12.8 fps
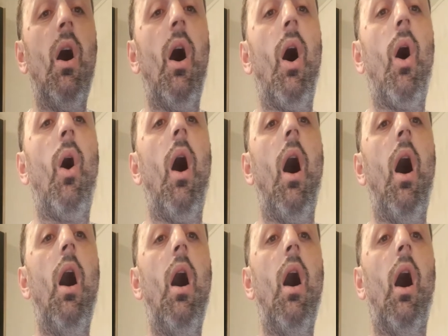gha,
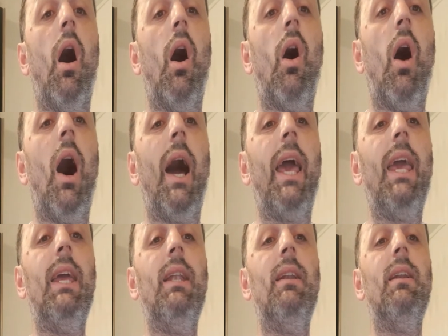
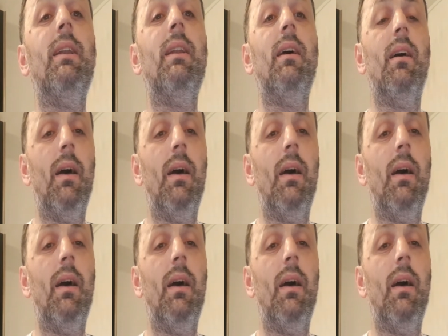ghain,